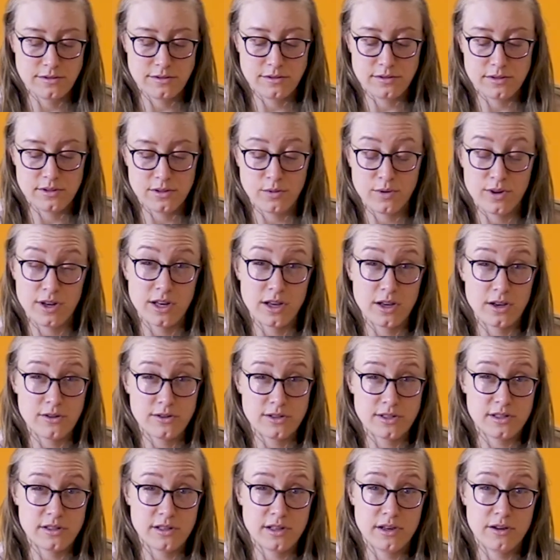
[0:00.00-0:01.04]
So we're going to go
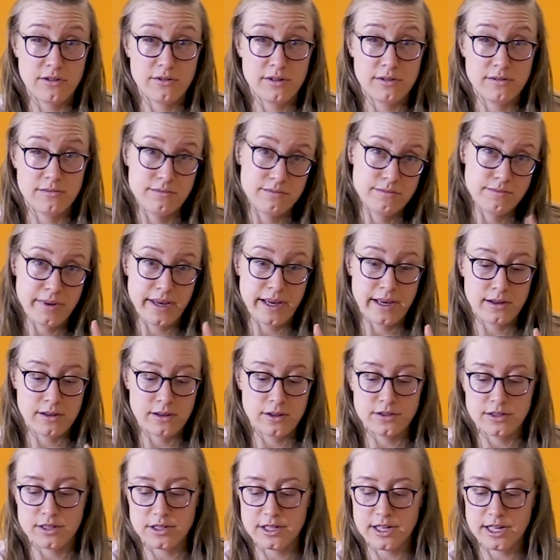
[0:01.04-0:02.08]
slow and pay
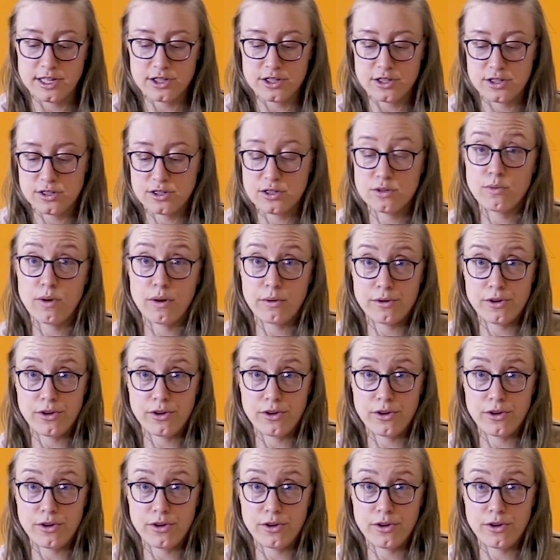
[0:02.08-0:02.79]
close attention to what we're